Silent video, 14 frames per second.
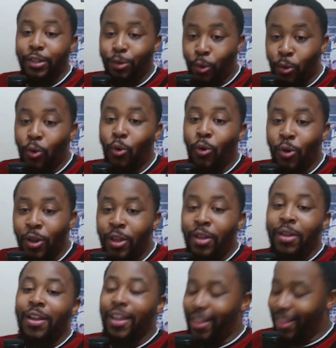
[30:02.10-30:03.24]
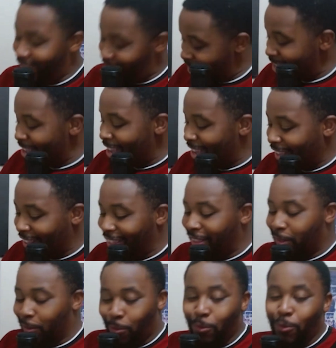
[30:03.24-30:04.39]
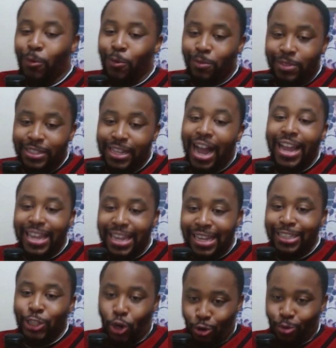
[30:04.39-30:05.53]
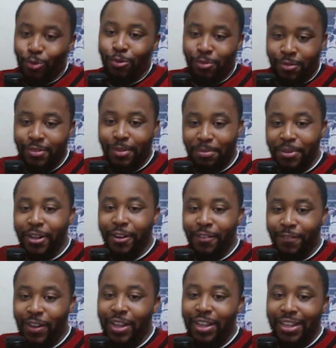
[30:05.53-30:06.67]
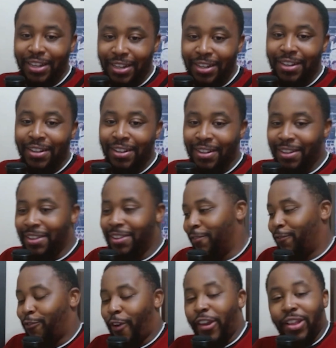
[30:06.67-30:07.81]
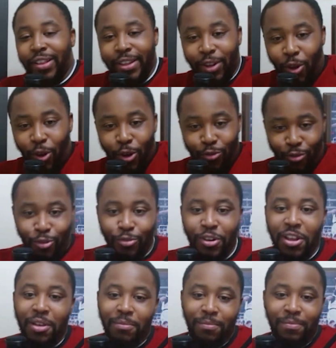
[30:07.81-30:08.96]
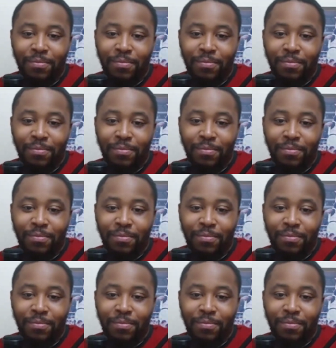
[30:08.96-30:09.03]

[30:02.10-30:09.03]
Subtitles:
literal, a literal dying turtle up there, fucking Franklin, all grown up.